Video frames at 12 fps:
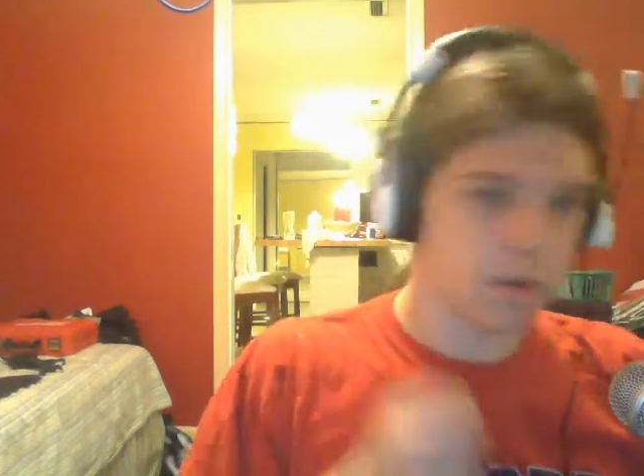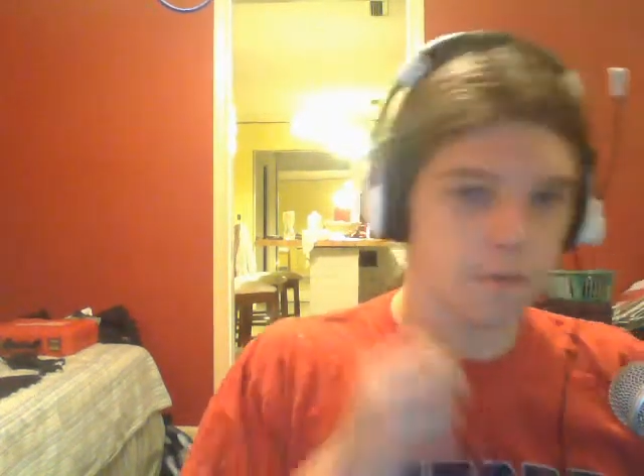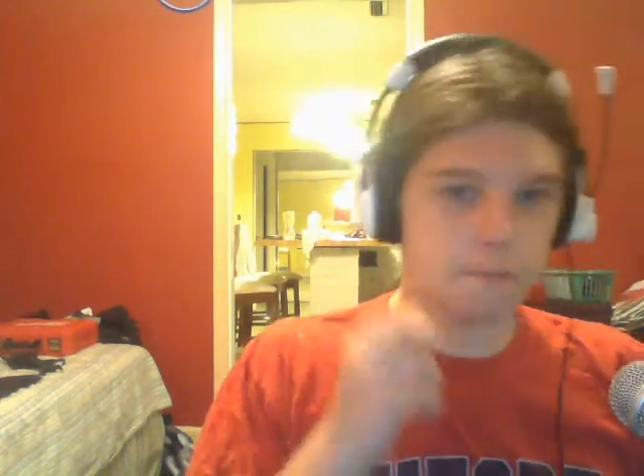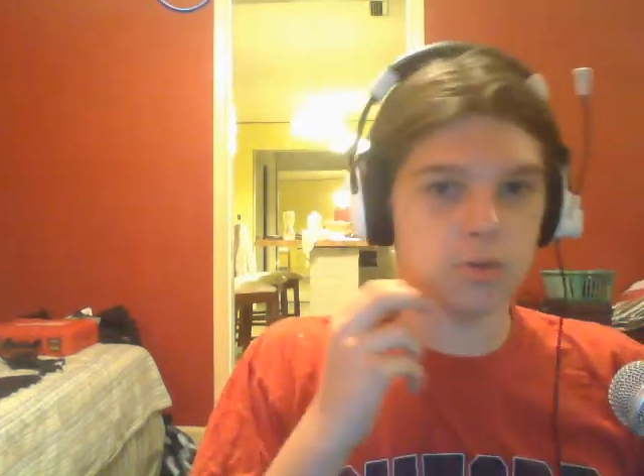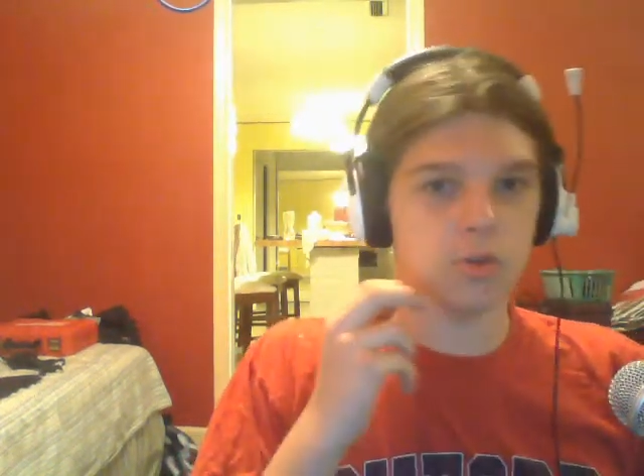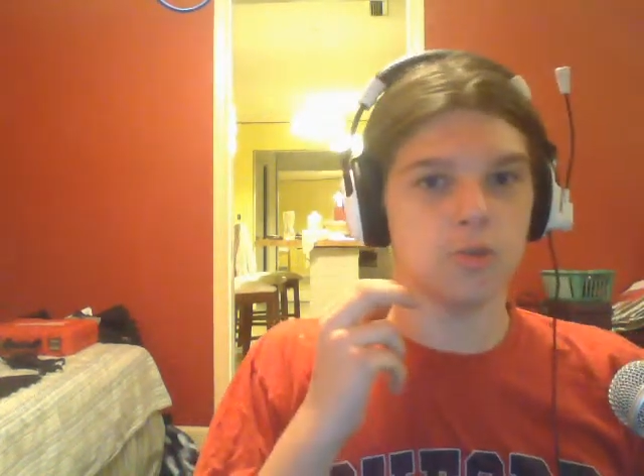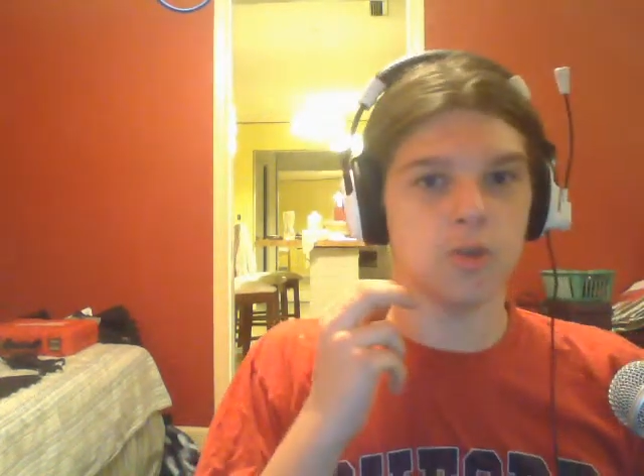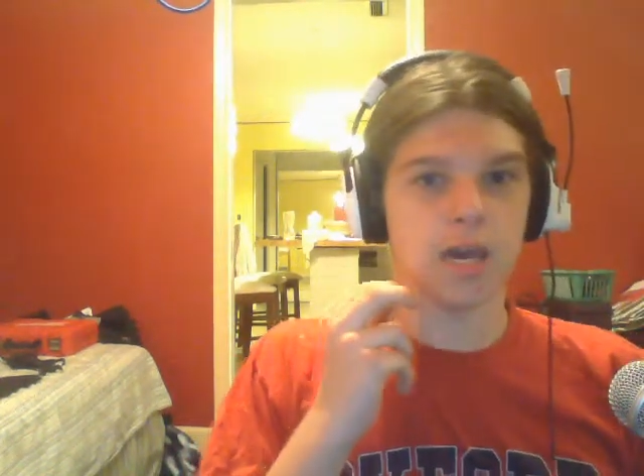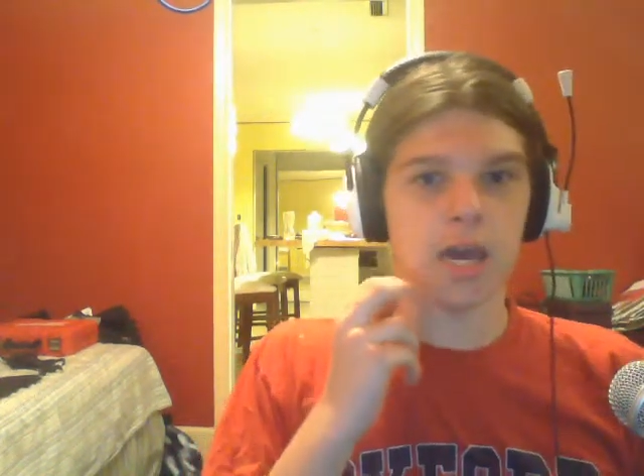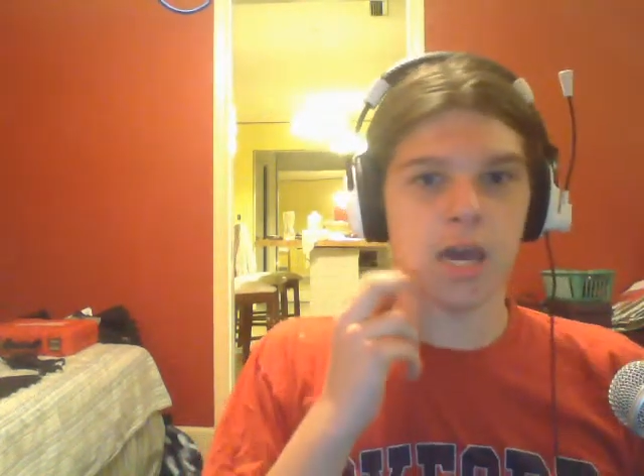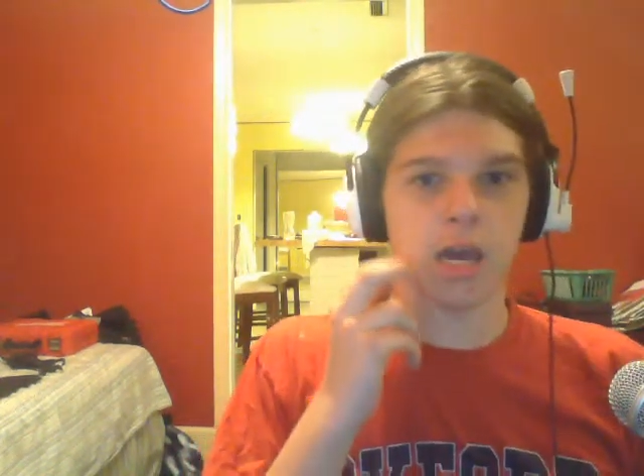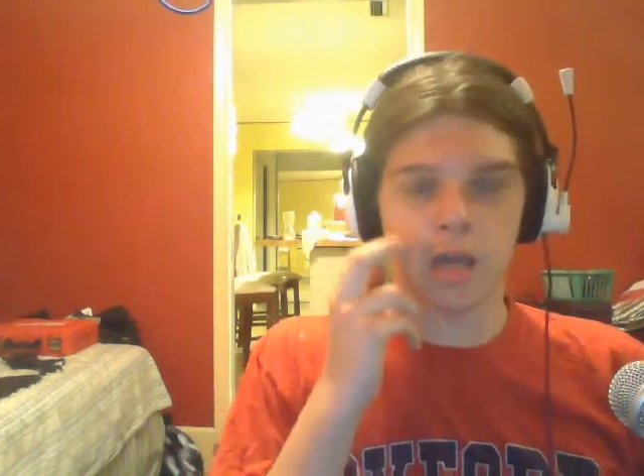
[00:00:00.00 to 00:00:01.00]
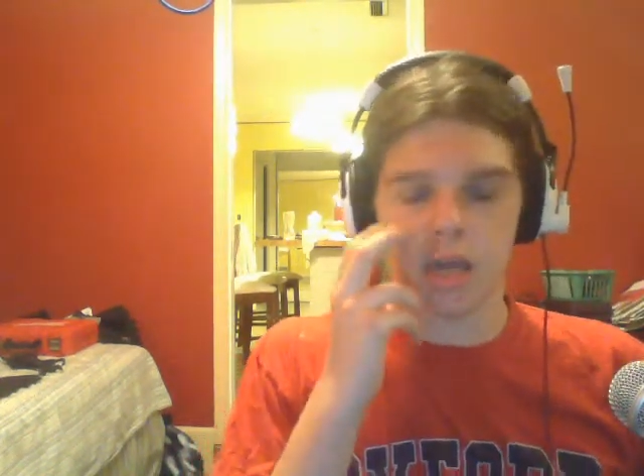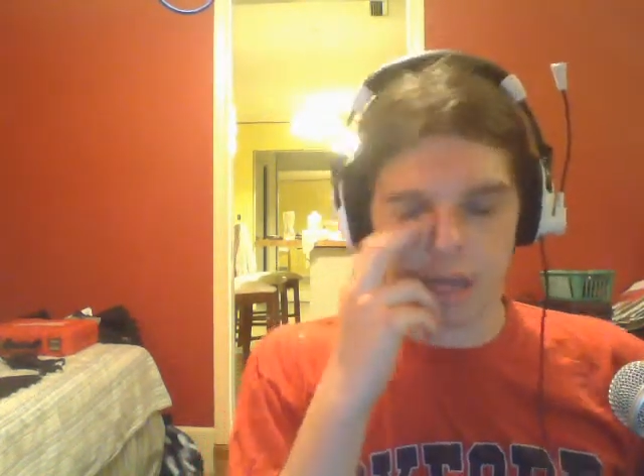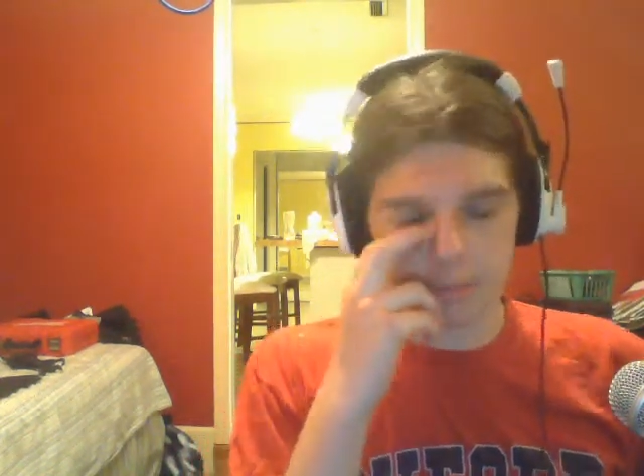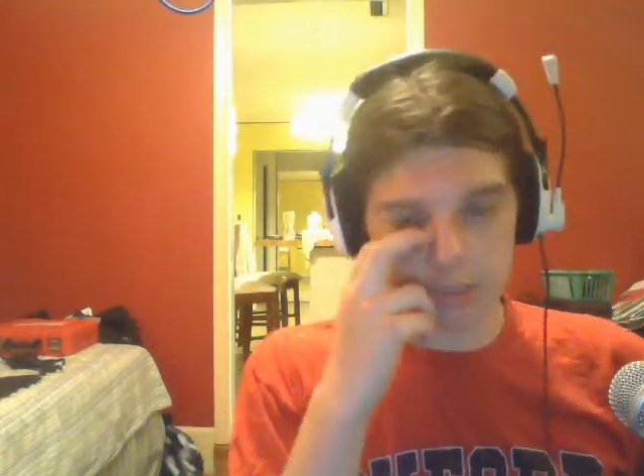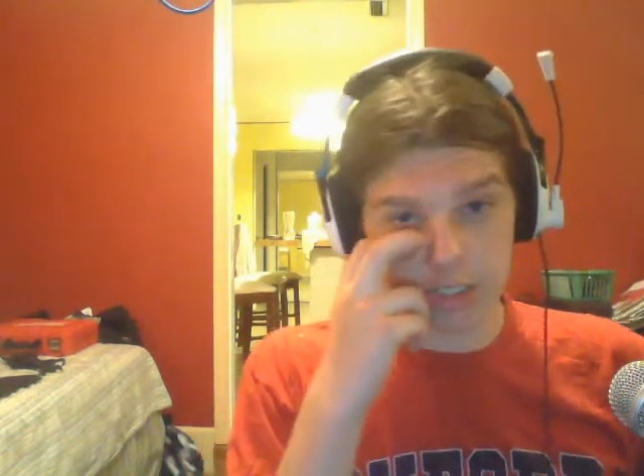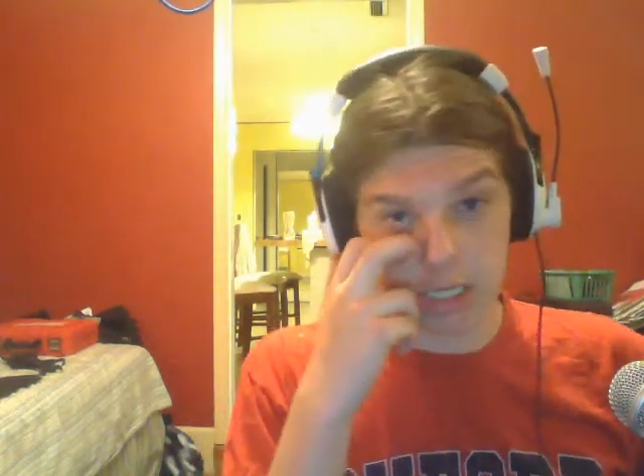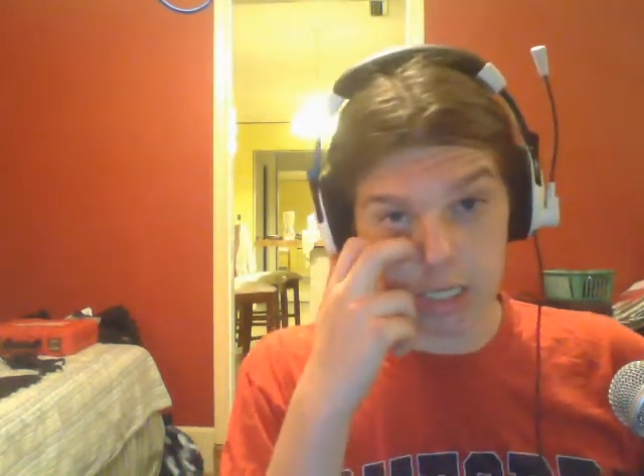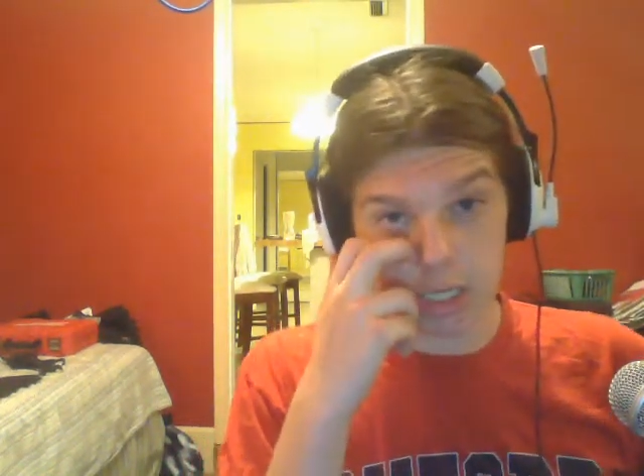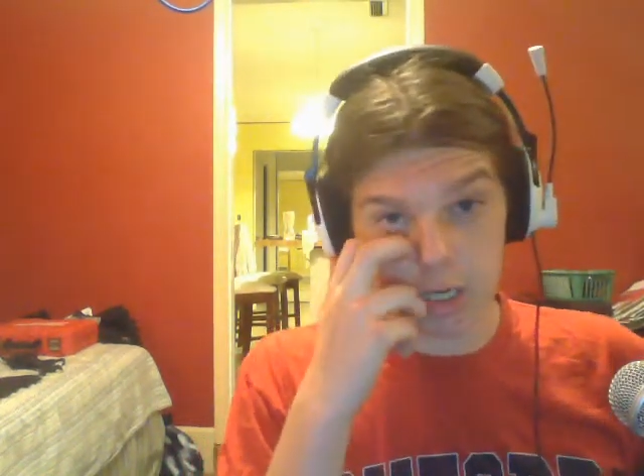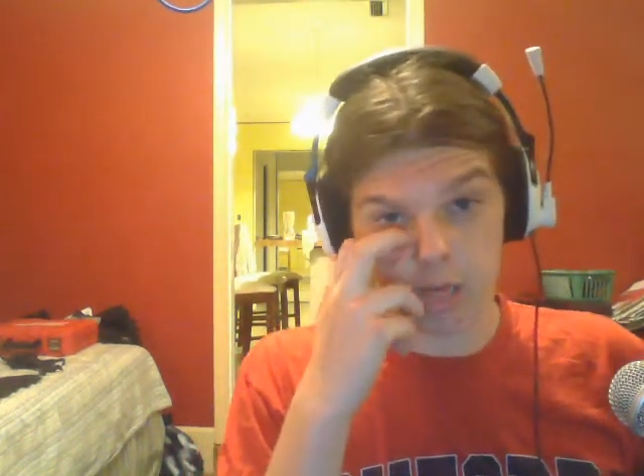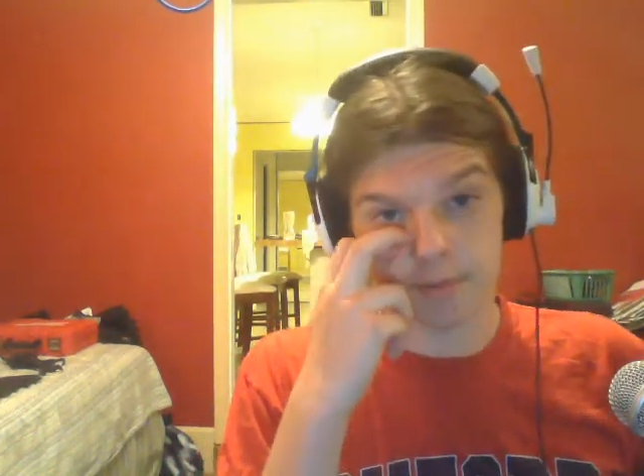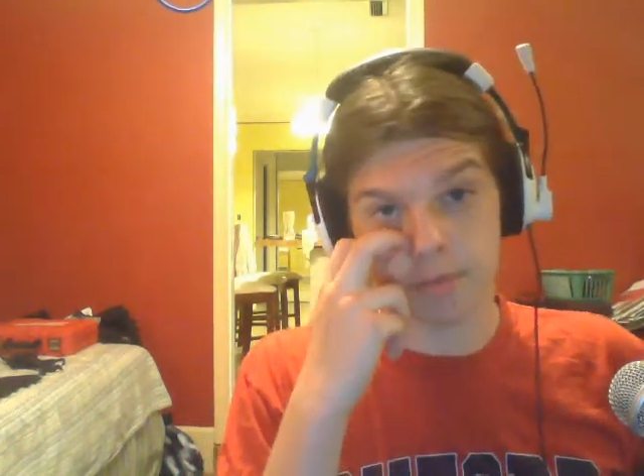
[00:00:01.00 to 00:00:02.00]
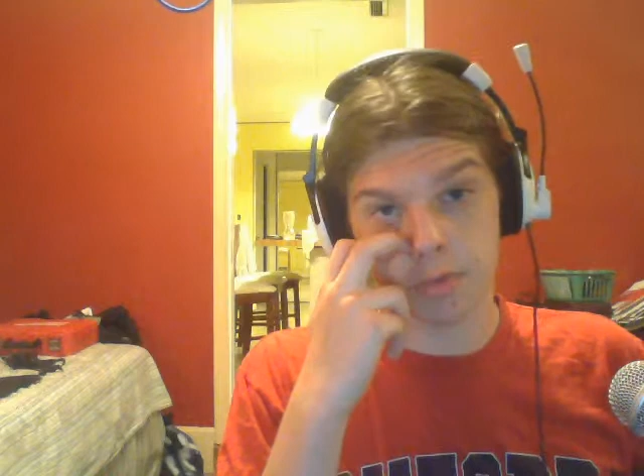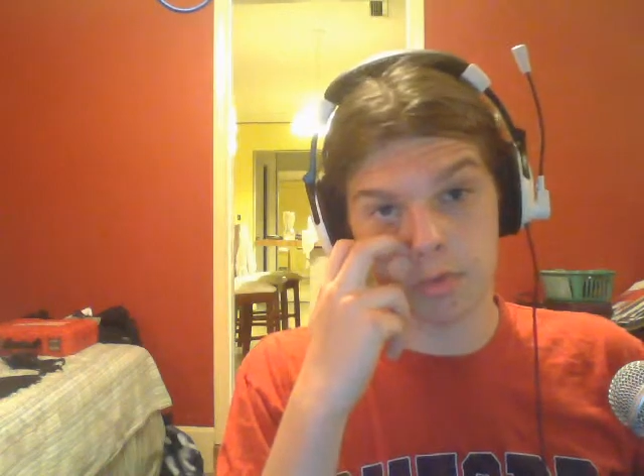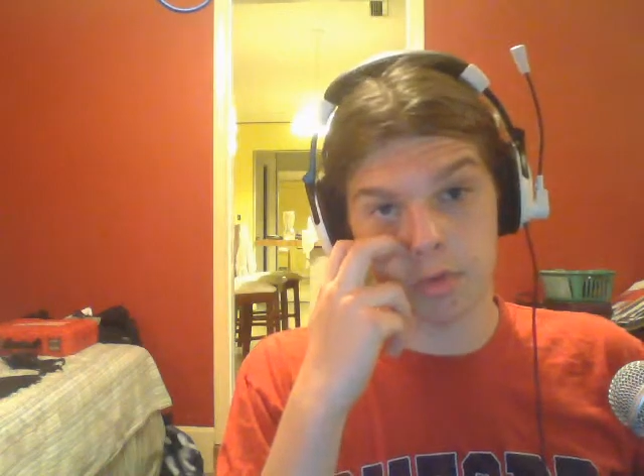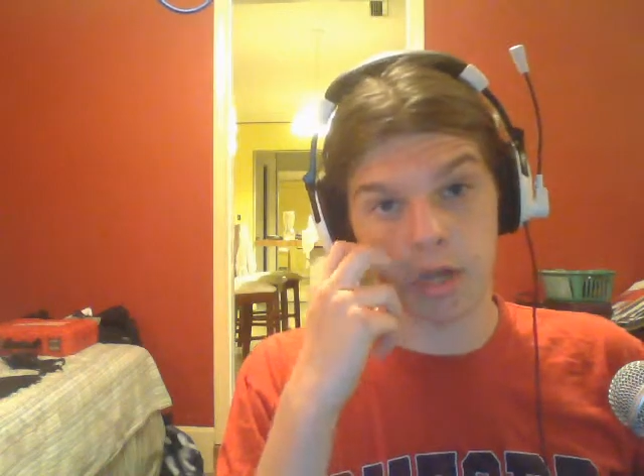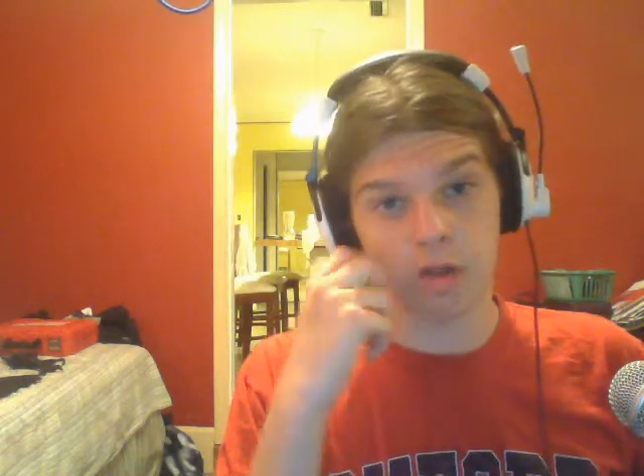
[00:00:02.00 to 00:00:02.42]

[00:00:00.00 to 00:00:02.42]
Blu-ray. I'm just kidding, I don't have a Blu-ray.